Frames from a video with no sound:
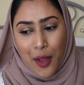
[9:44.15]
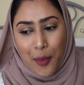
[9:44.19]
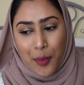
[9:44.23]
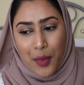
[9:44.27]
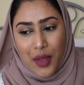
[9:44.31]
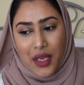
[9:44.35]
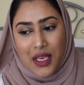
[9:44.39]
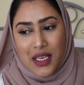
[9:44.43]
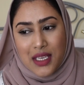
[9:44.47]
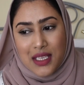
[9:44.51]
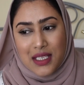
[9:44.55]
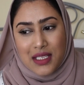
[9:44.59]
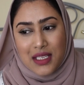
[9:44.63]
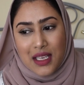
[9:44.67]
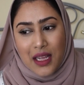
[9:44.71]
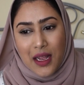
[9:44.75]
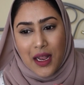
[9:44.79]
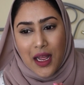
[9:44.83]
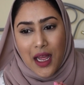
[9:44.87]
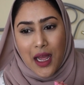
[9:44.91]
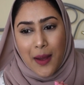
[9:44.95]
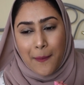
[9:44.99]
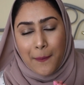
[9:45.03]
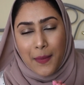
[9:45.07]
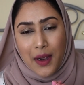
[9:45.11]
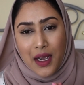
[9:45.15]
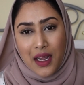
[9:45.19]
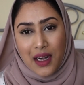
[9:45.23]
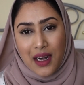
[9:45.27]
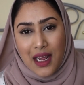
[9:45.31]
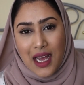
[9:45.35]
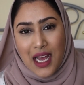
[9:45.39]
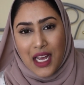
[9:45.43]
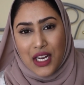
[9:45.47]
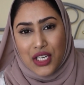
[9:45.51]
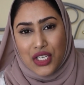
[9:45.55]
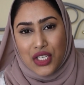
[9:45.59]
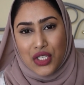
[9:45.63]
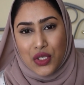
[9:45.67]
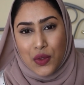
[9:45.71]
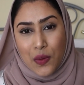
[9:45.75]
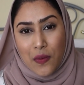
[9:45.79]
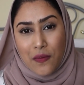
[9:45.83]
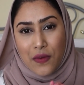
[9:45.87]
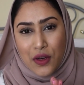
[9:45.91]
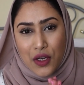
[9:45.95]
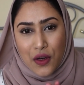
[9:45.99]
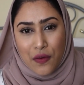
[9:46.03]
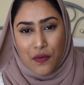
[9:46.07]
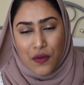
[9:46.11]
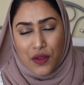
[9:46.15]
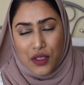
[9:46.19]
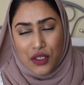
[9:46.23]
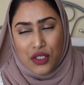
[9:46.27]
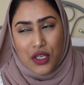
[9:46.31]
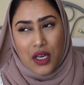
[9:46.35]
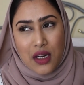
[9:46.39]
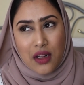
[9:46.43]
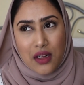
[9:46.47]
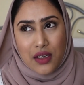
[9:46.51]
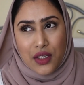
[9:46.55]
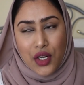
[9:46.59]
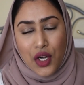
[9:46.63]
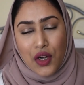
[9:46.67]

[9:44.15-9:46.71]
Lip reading: because I'm gonna actually do a video for this channel.